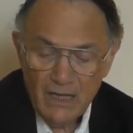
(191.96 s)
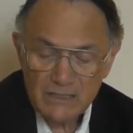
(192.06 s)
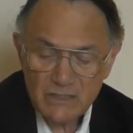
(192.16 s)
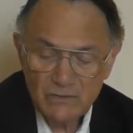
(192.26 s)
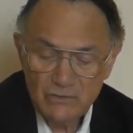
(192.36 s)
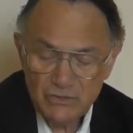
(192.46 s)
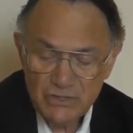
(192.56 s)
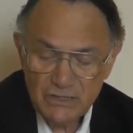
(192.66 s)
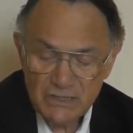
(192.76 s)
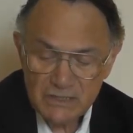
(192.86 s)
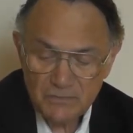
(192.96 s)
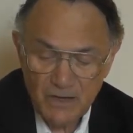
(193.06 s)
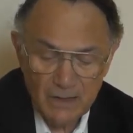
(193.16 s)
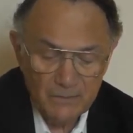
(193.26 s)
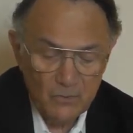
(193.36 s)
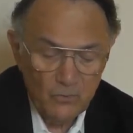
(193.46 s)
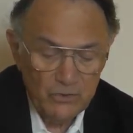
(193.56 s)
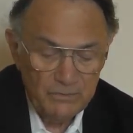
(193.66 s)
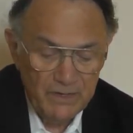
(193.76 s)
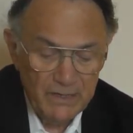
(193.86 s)
A solution to this problem
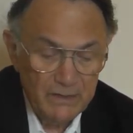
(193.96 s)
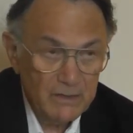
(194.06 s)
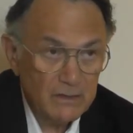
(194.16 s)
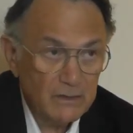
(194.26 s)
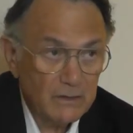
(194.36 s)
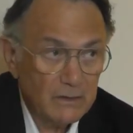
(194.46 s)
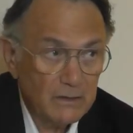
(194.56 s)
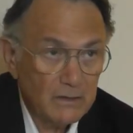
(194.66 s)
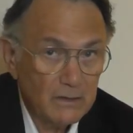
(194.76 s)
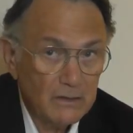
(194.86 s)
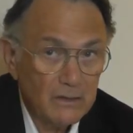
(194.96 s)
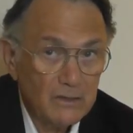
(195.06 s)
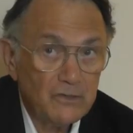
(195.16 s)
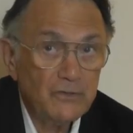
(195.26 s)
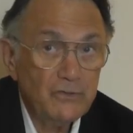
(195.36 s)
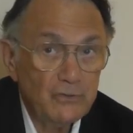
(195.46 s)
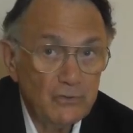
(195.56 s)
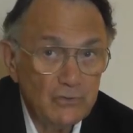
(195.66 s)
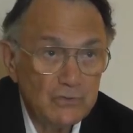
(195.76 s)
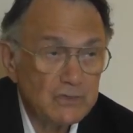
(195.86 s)
would be to
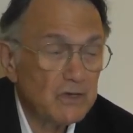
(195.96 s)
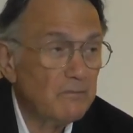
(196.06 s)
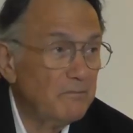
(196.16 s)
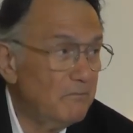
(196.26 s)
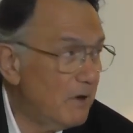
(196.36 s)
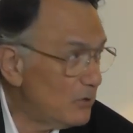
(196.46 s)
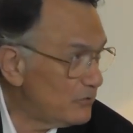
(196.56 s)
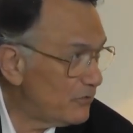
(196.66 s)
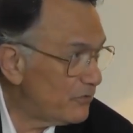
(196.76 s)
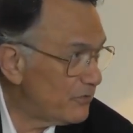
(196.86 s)
use both.